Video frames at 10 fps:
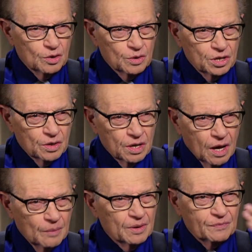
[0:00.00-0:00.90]
do it, do
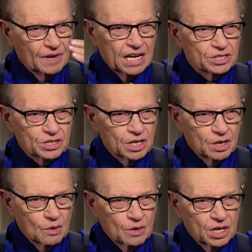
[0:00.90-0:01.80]
you? I mean, financially,
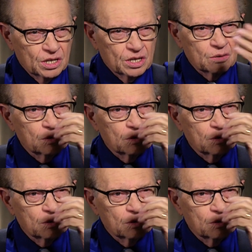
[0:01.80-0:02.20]
you don't need to.